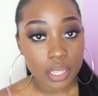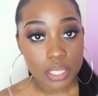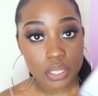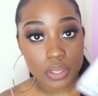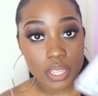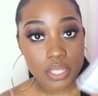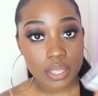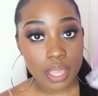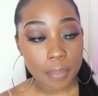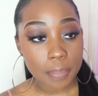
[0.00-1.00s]
so these are
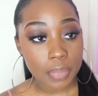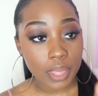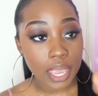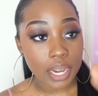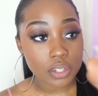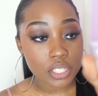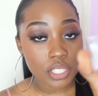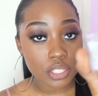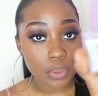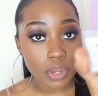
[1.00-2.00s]
them, and I'll just
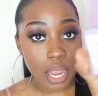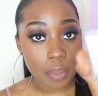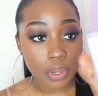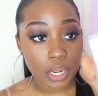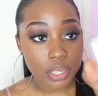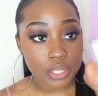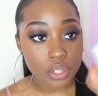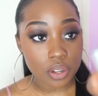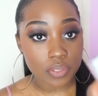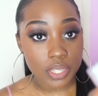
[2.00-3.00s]
do an up close
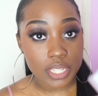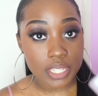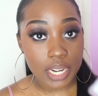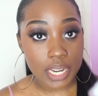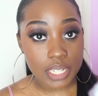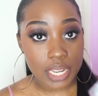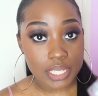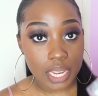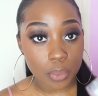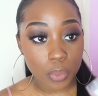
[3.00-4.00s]
of each lash as
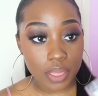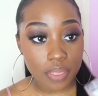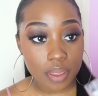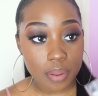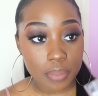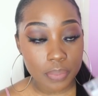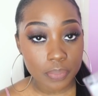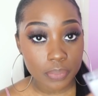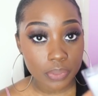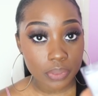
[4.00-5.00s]
I wear them.
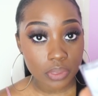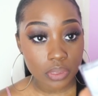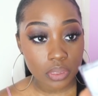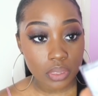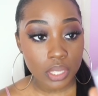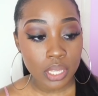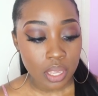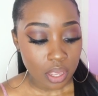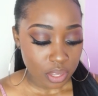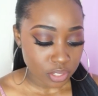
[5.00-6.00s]

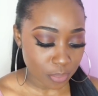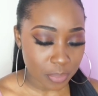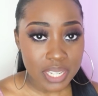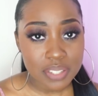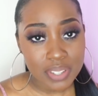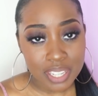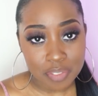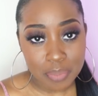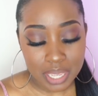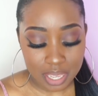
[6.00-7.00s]
So please
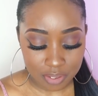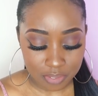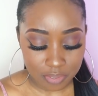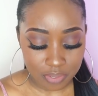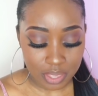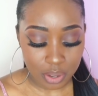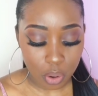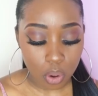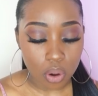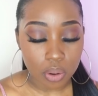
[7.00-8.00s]
forgive me if they're
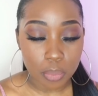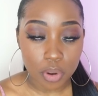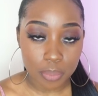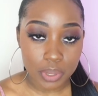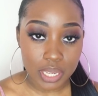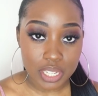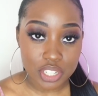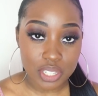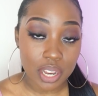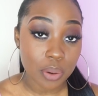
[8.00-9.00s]
not on properly, it's
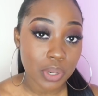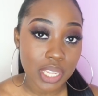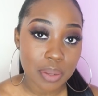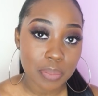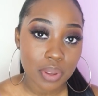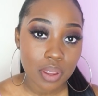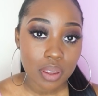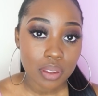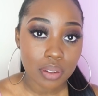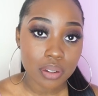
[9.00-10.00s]
just that I don't want to keep
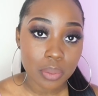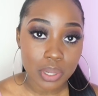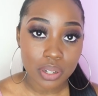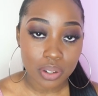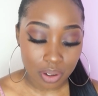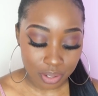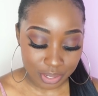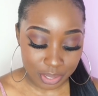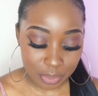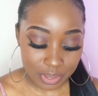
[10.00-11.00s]
gluing and
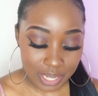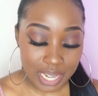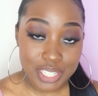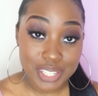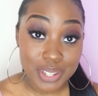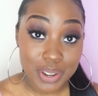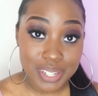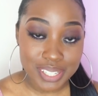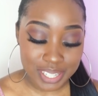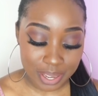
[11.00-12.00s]
ungluing the lashes
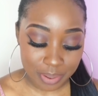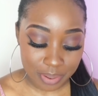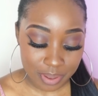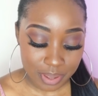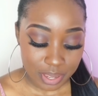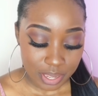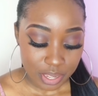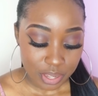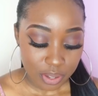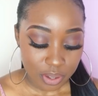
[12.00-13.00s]
on, so
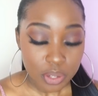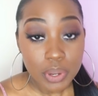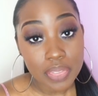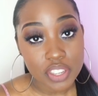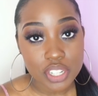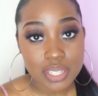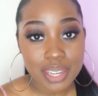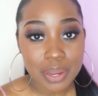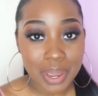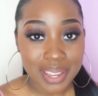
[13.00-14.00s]
you'll get the gist
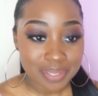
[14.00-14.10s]
anyway.